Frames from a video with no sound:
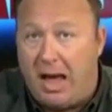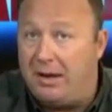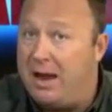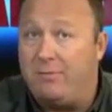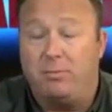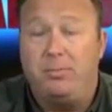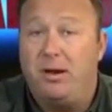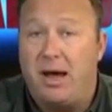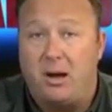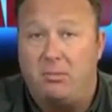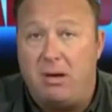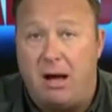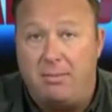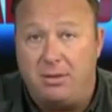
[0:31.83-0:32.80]
I never put
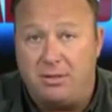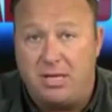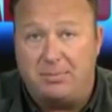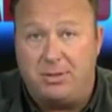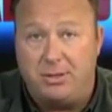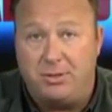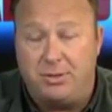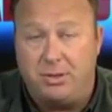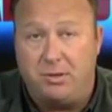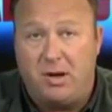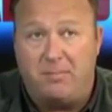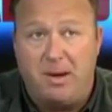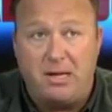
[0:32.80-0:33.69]
out Obama Deception 2.